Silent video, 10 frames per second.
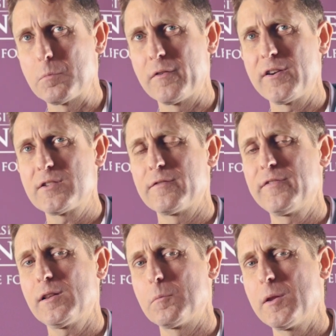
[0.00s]
Professor
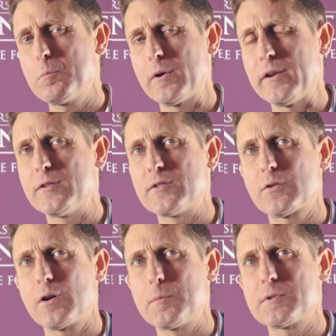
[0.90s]
Philip Limbury
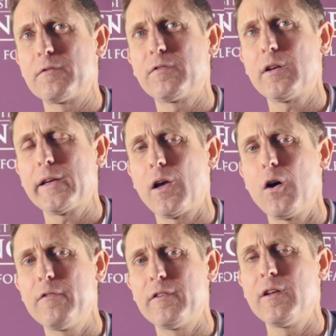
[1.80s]
describes flying
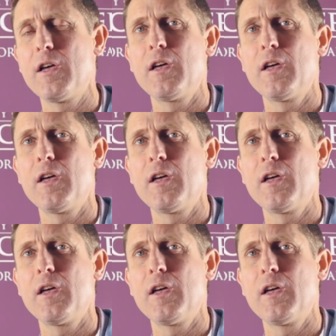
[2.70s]
over